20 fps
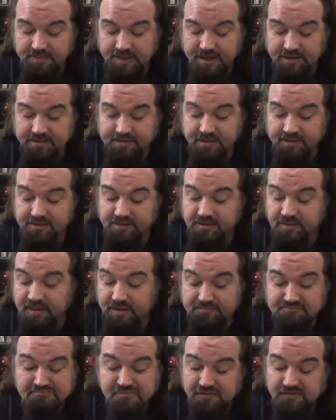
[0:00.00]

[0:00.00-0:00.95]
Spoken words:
Man says, like,